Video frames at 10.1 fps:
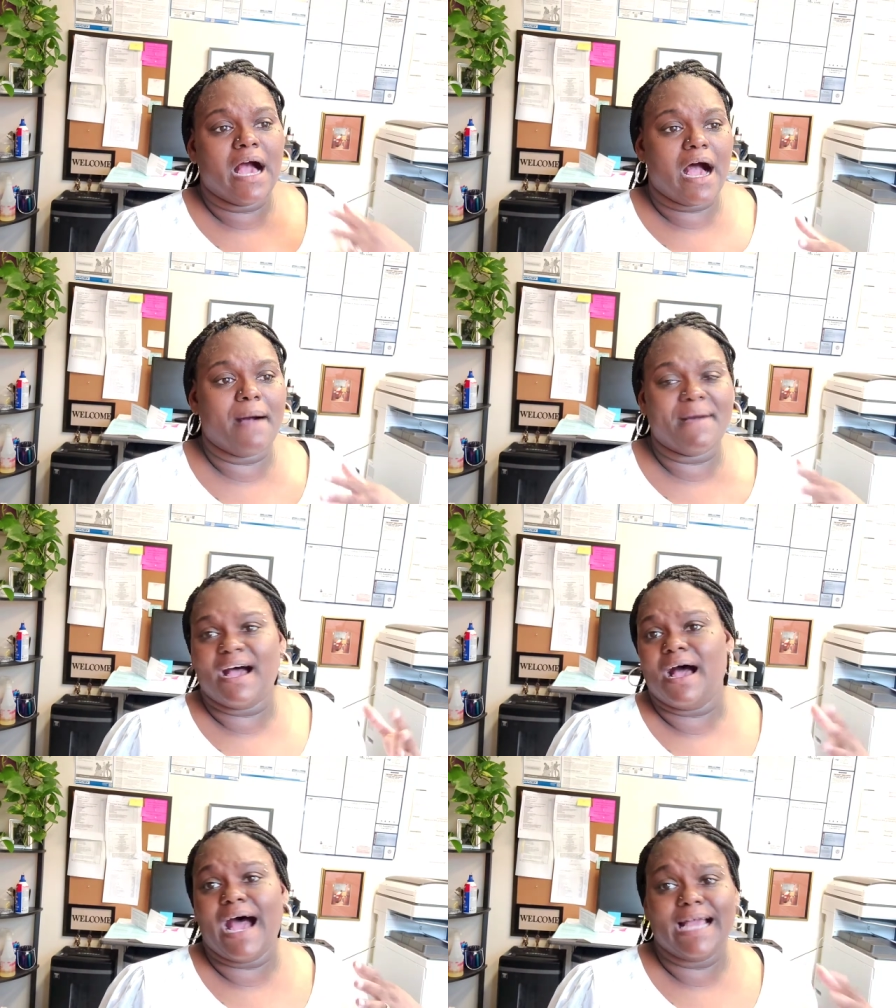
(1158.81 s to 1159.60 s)
Um,
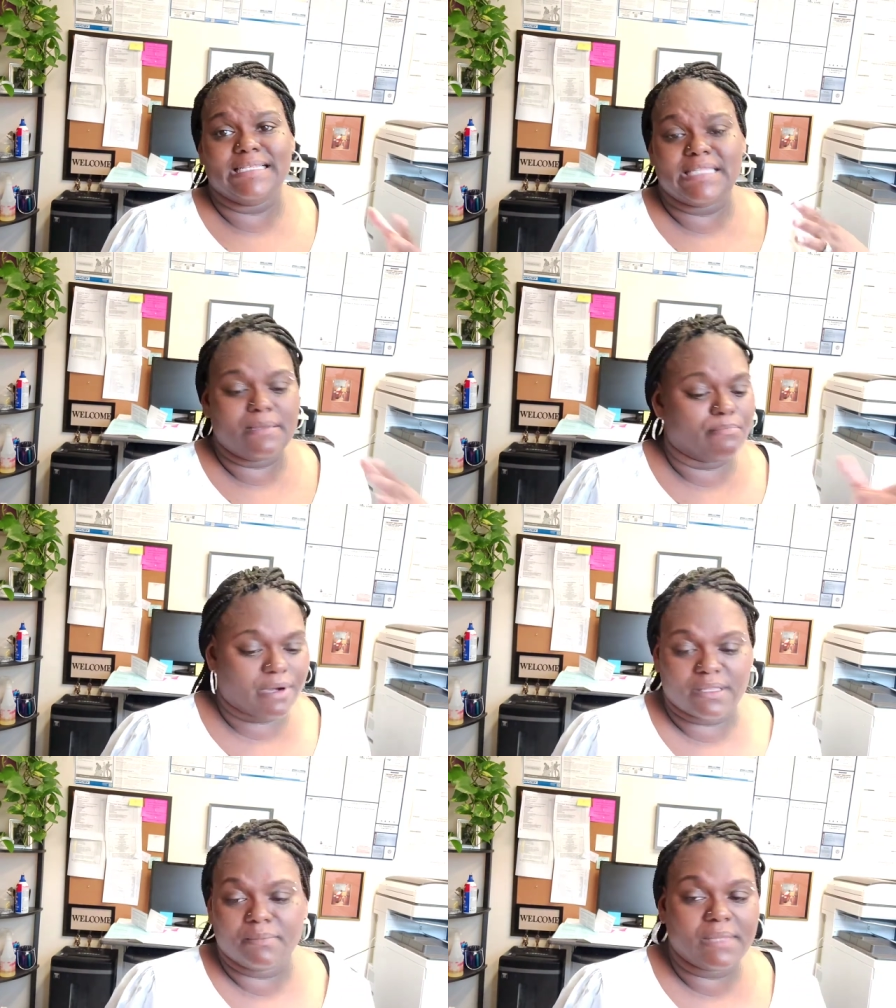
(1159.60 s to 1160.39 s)
I just didn't
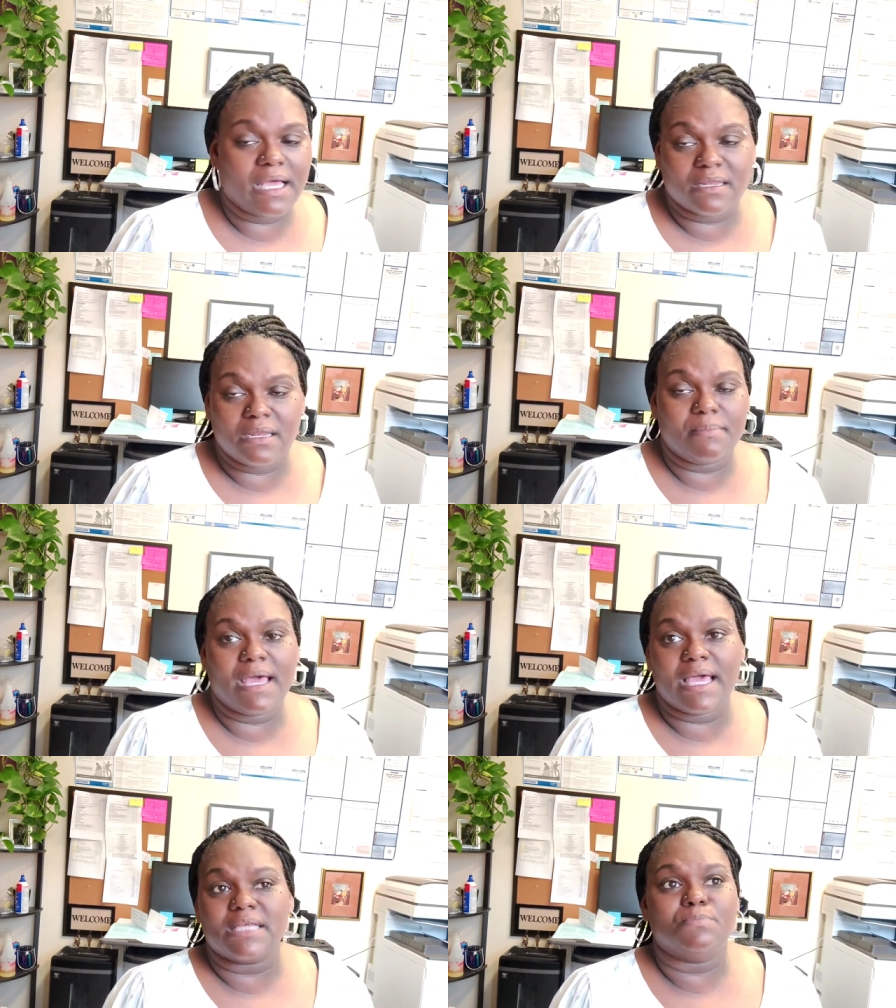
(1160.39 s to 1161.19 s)
bring them down in
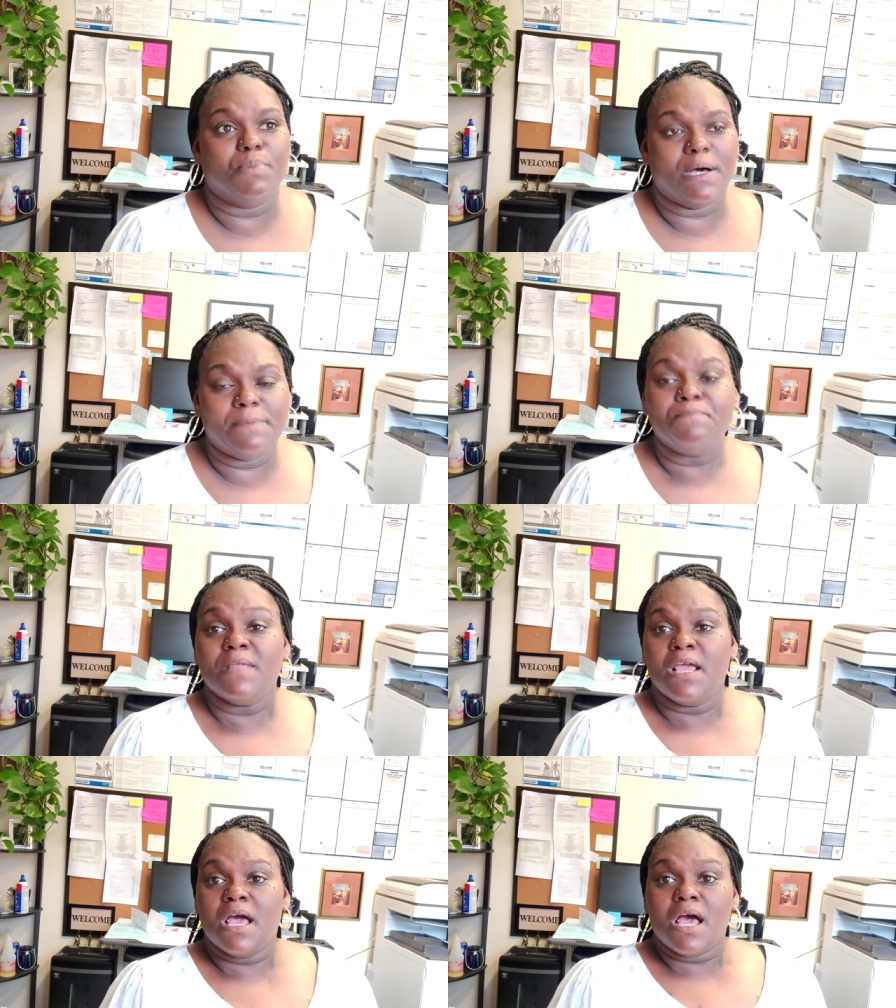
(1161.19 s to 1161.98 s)
bags, but
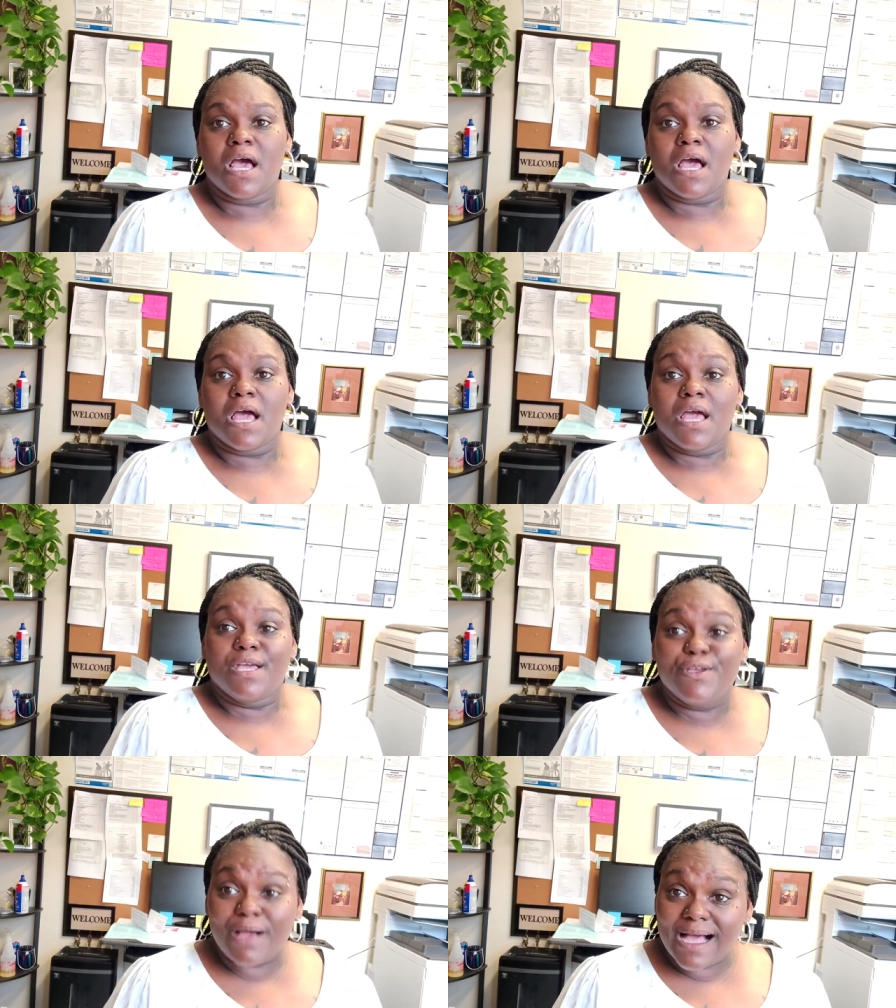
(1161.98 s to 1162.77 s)

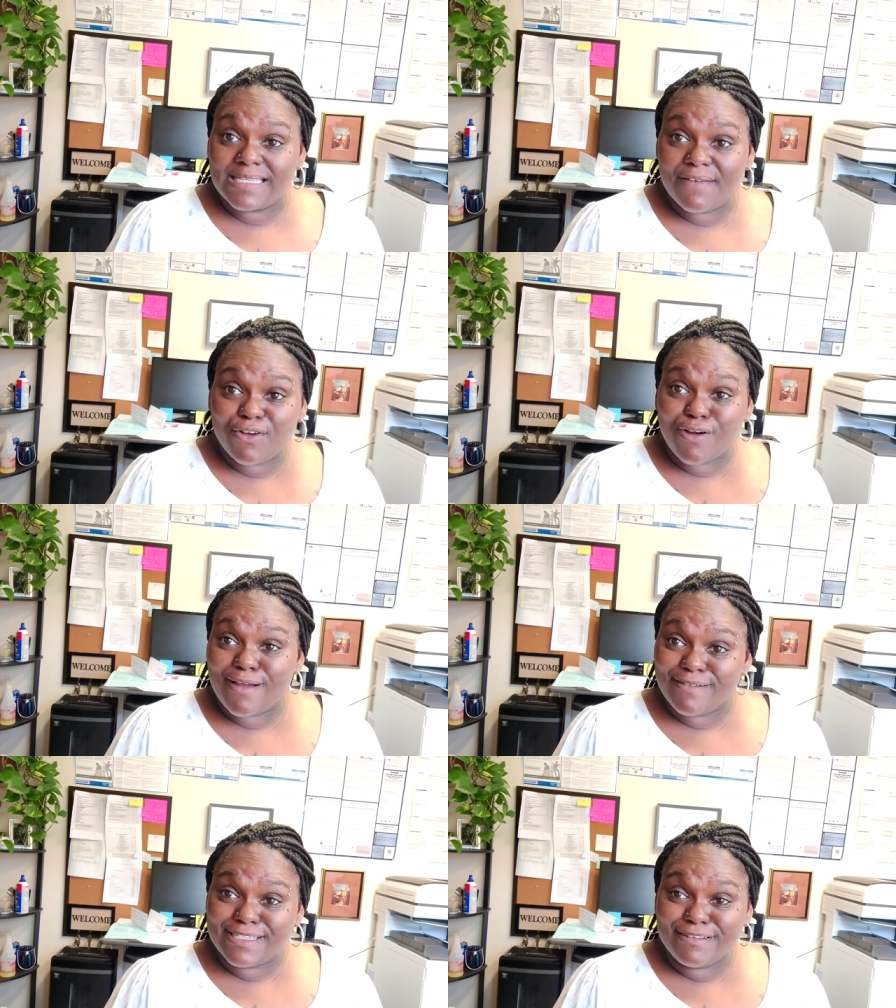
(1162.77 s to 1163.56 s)
you guys have a
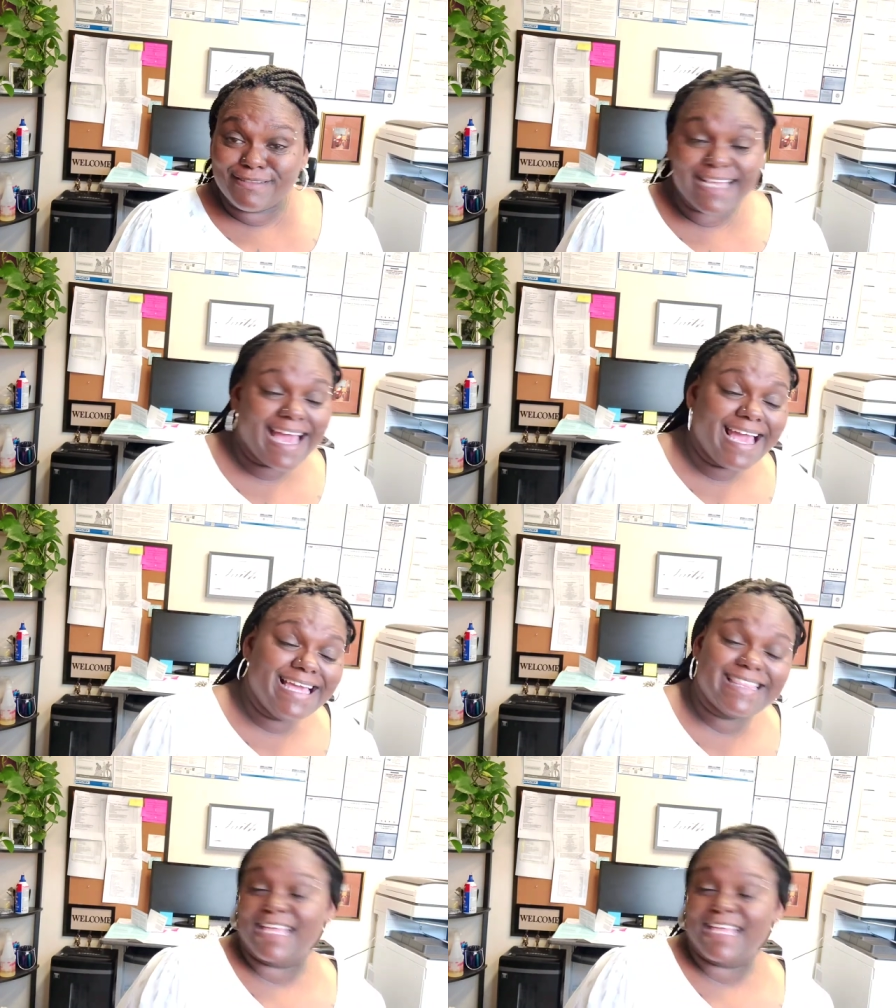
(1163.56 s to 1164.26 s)
great rest of your day.